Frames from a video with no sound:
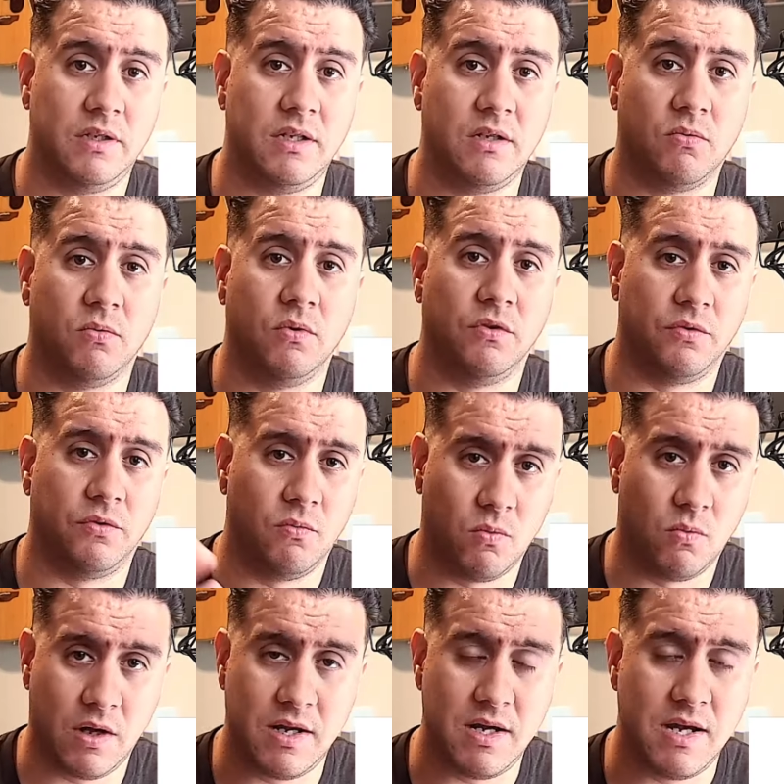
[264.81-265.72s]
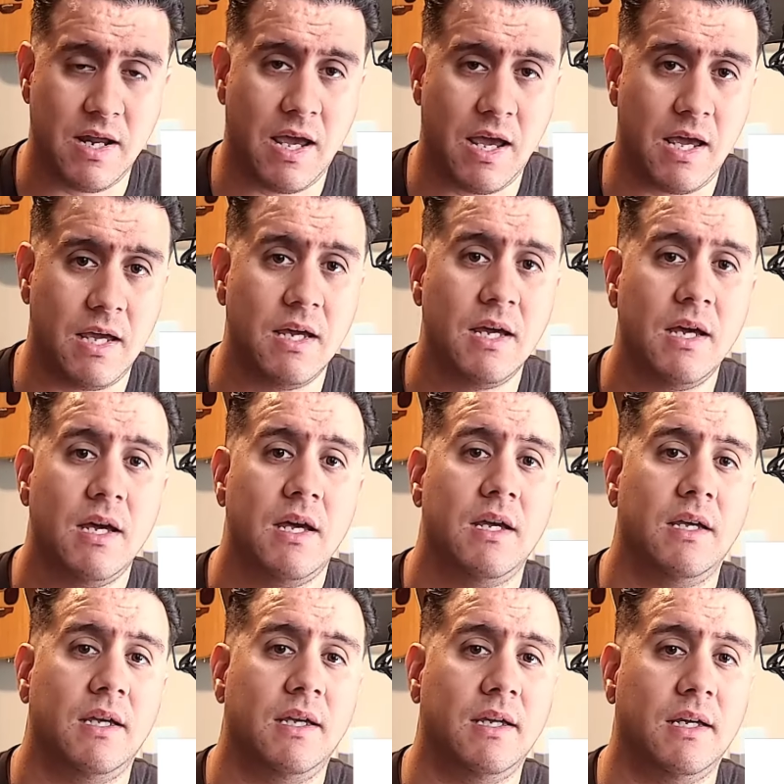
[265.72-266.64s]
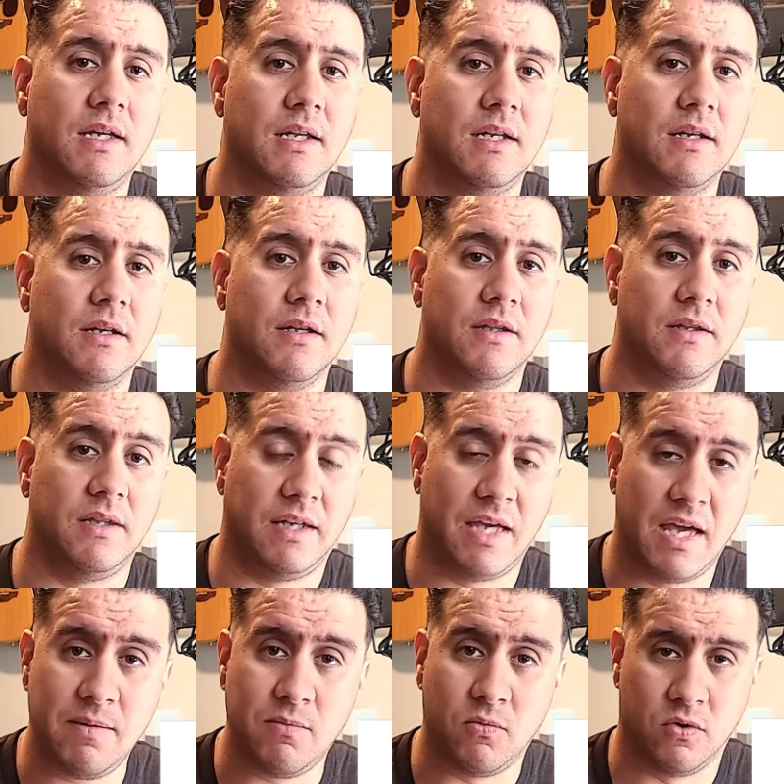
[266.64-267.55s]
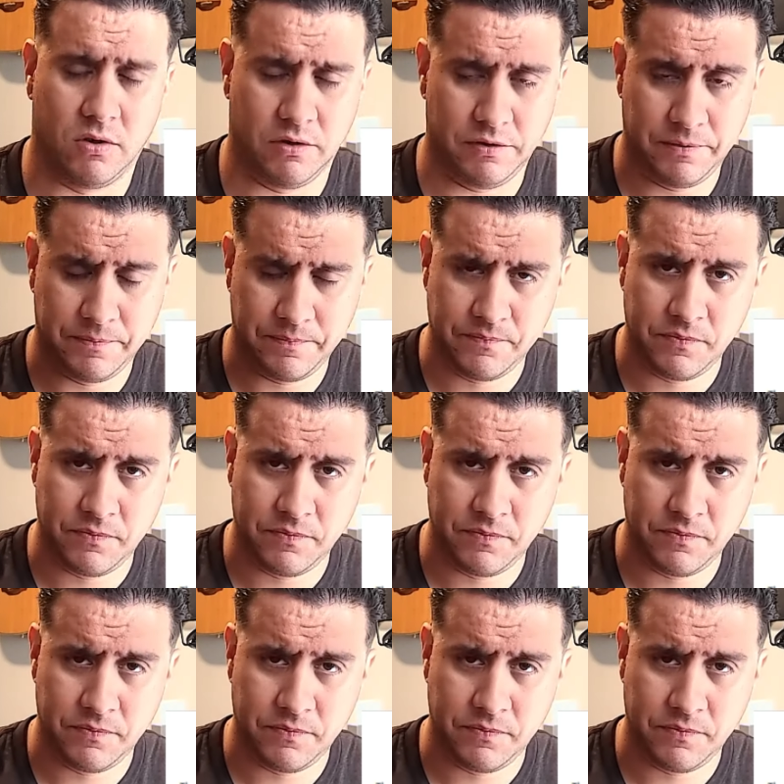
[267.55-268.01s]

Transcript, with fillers: equals one day in the game world